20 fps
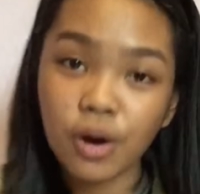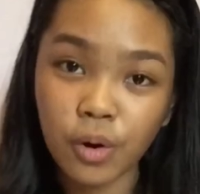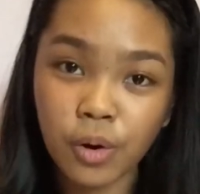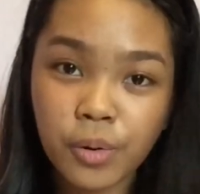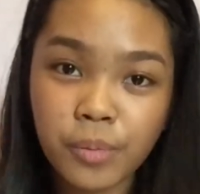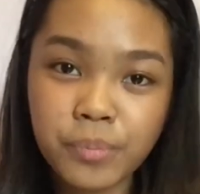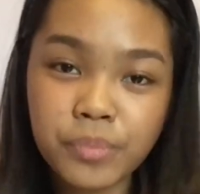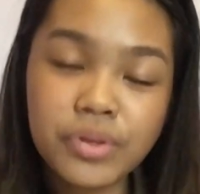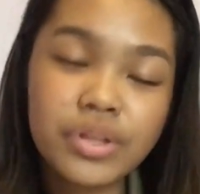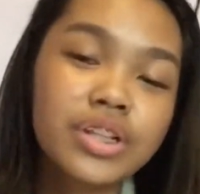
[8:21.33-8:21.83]

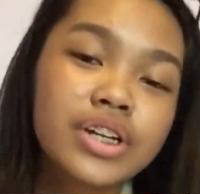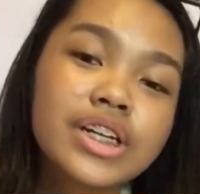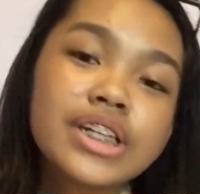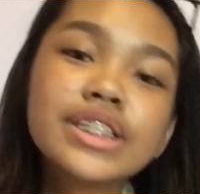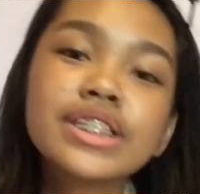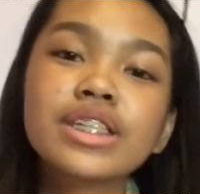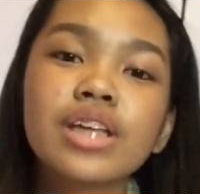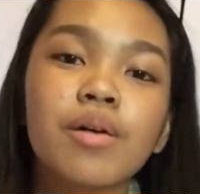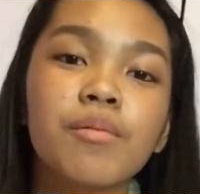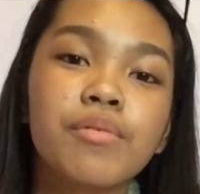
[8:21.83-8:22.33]
I hope
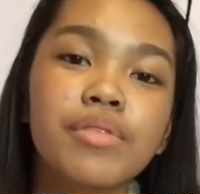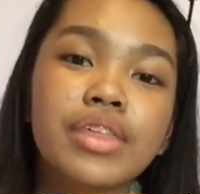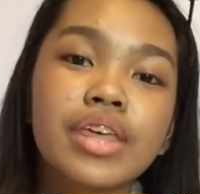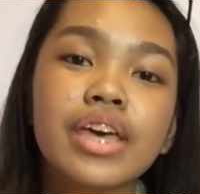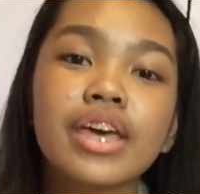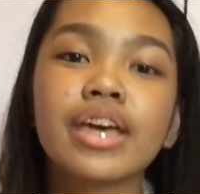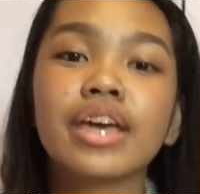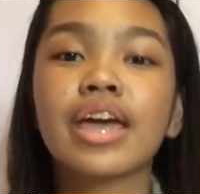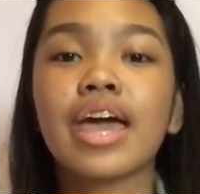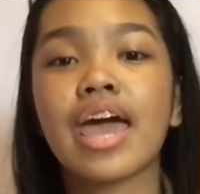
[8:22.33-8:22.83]
you learned
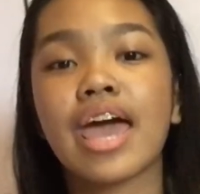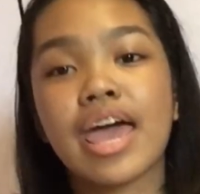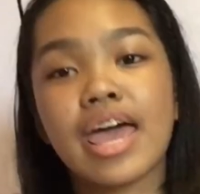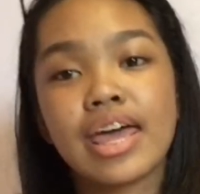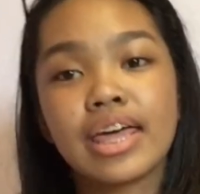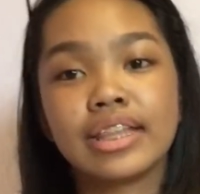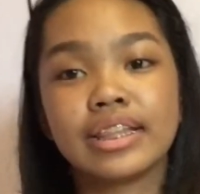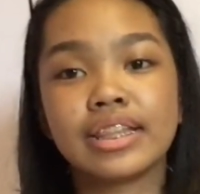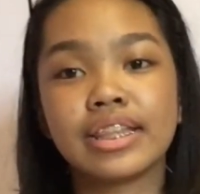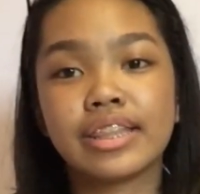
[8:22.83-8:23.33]
something
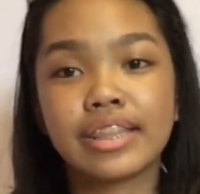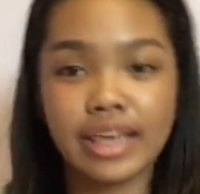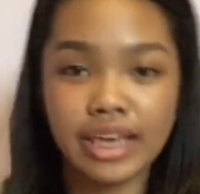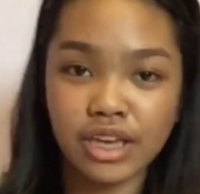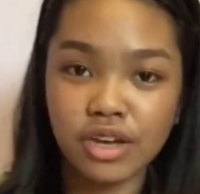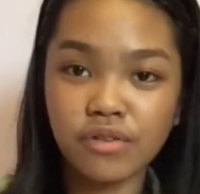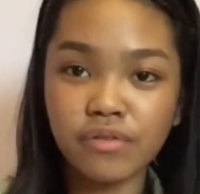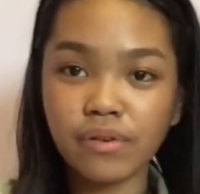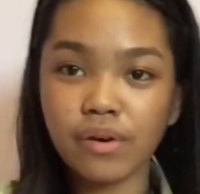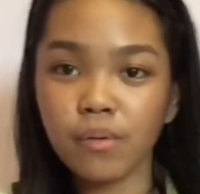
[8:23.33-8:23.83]
and
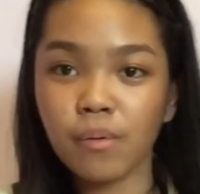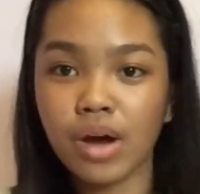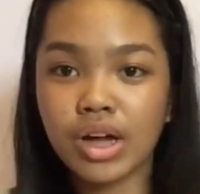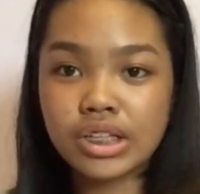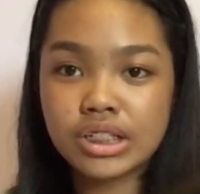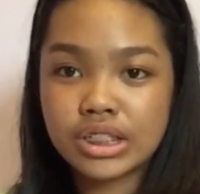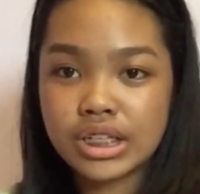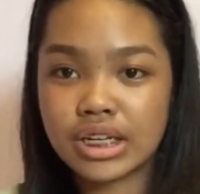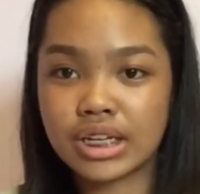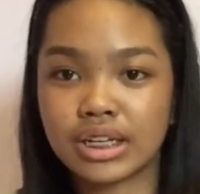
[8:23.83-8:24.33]
thank you
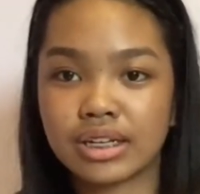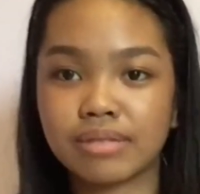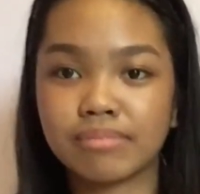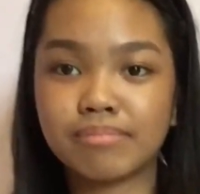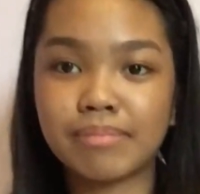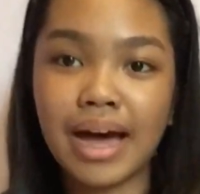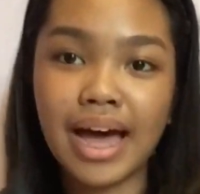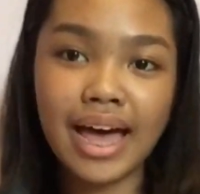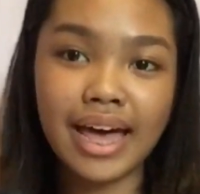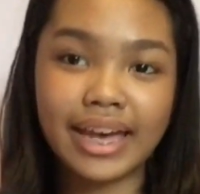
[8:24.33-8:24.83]
for
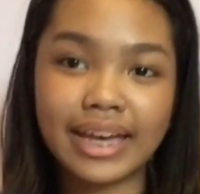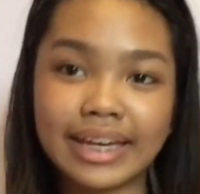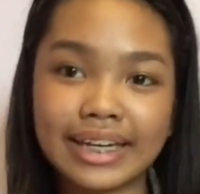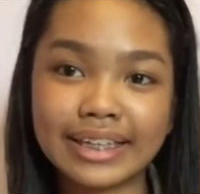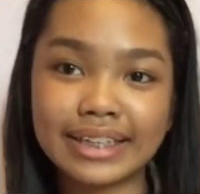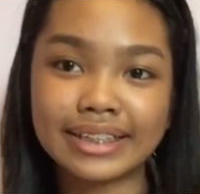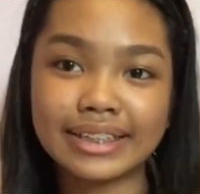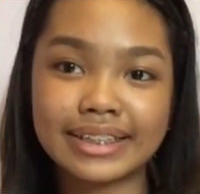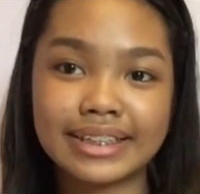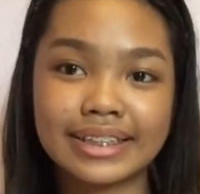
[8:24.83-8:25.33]
watching.
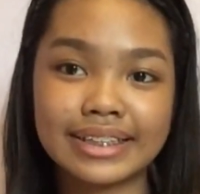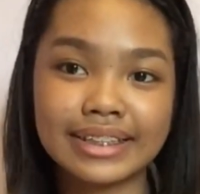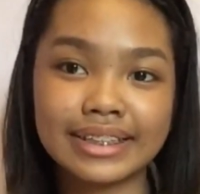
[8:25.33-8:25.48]
Bye!